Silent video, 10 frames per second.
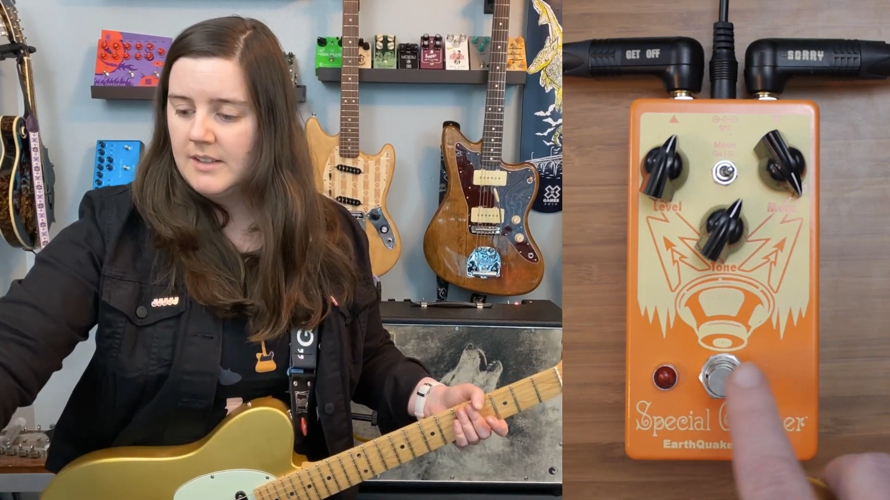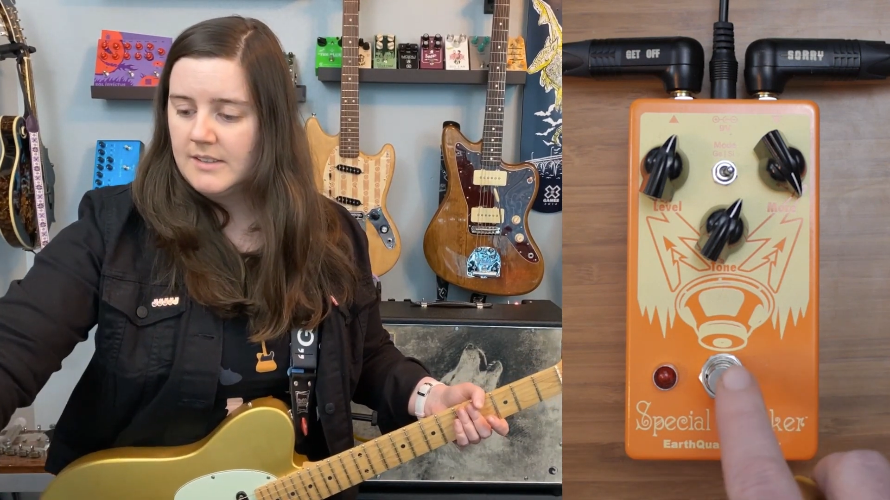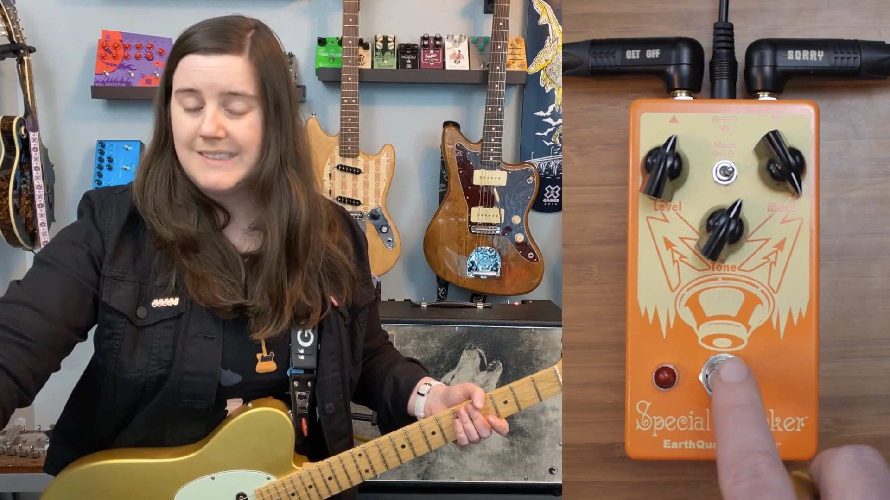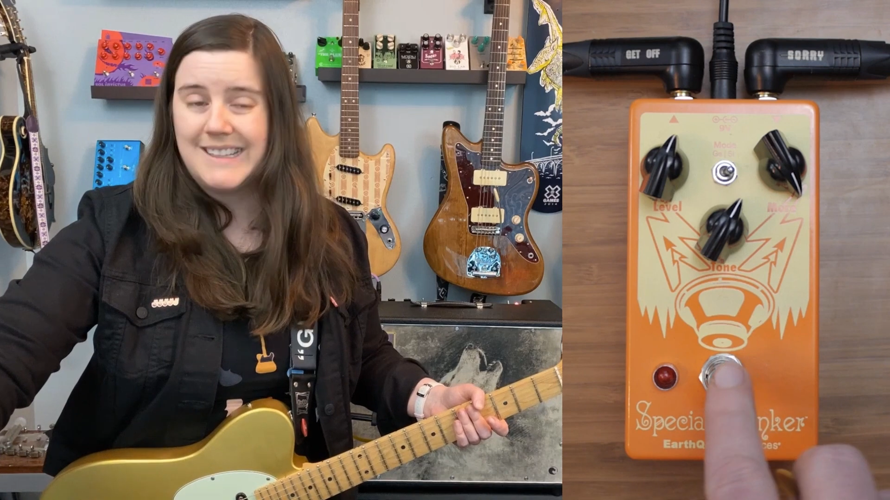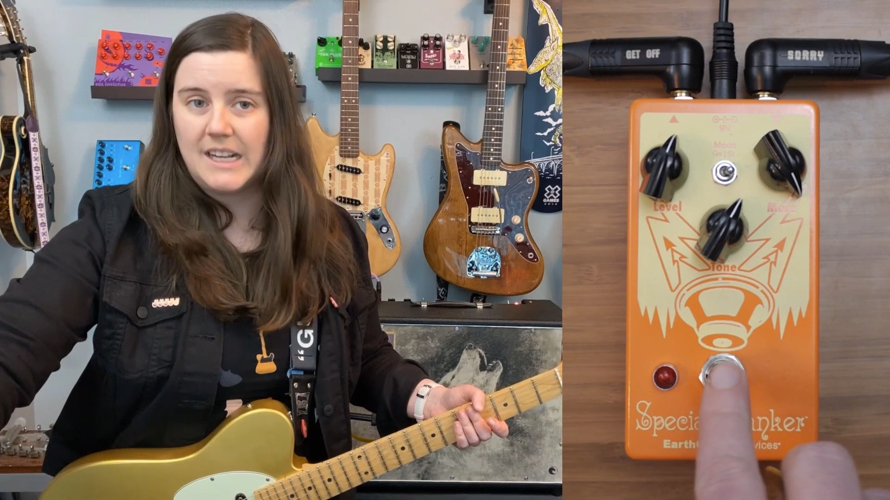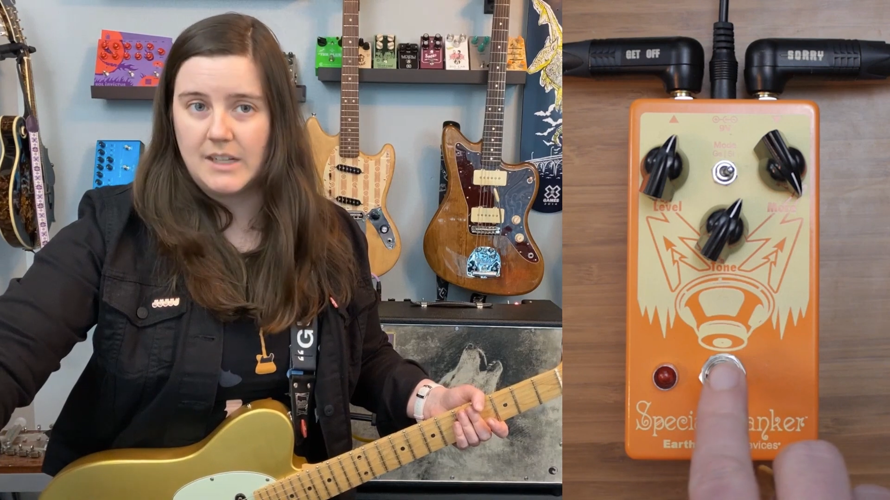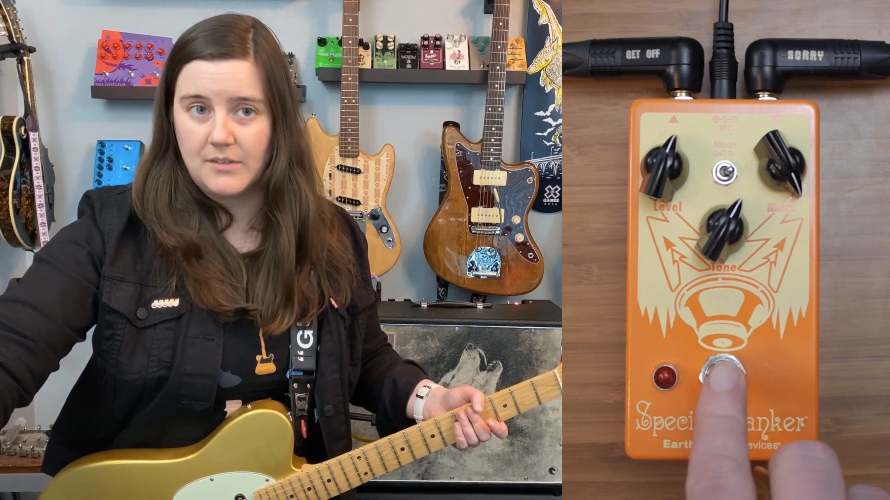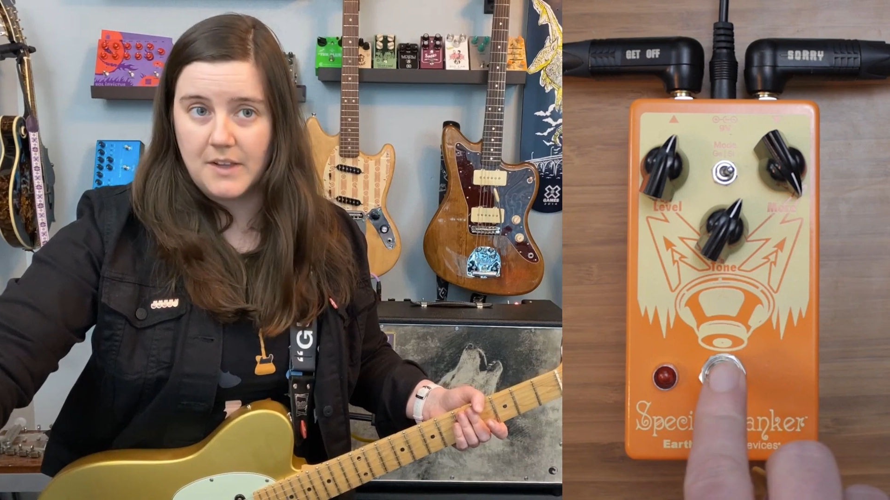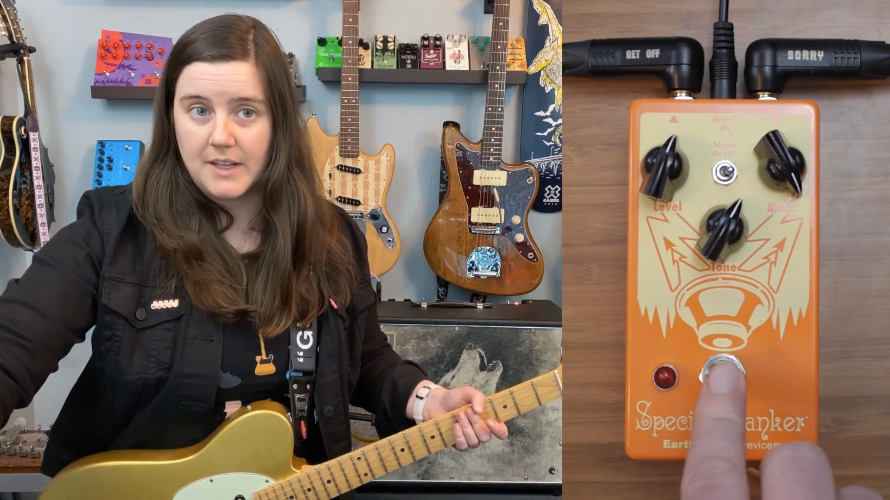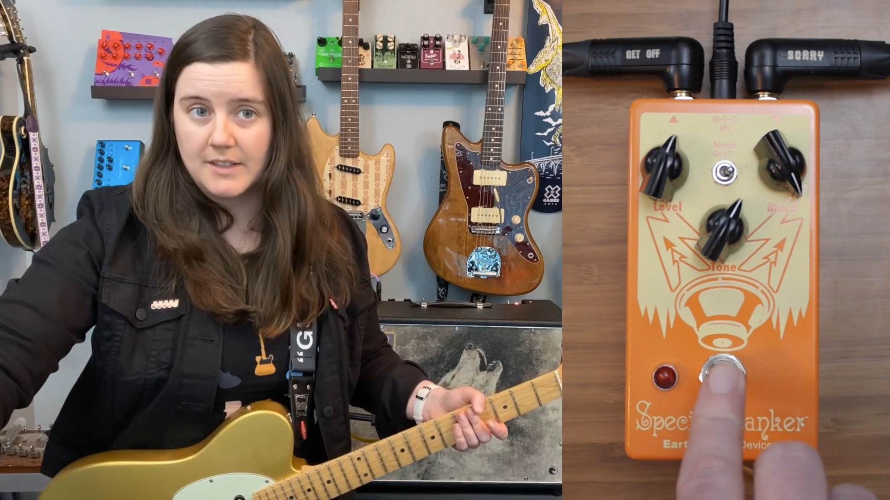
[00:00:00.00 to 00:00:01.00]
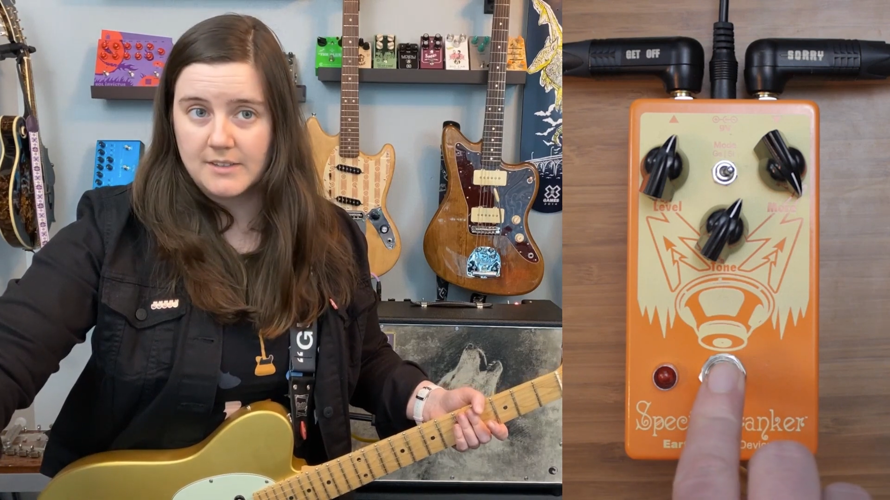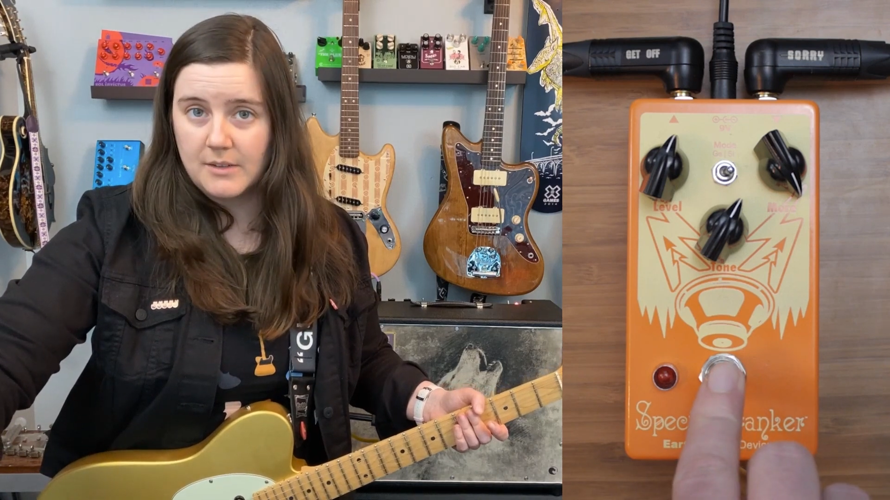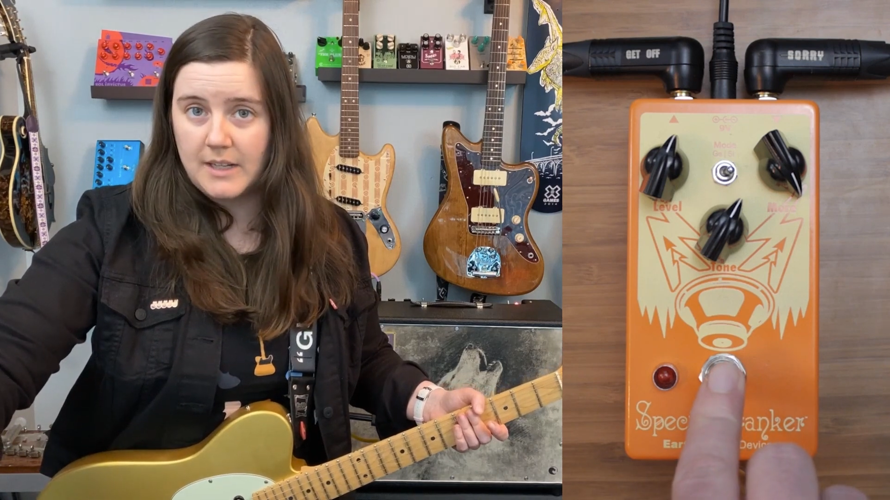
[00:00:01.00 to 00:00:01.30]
side of things,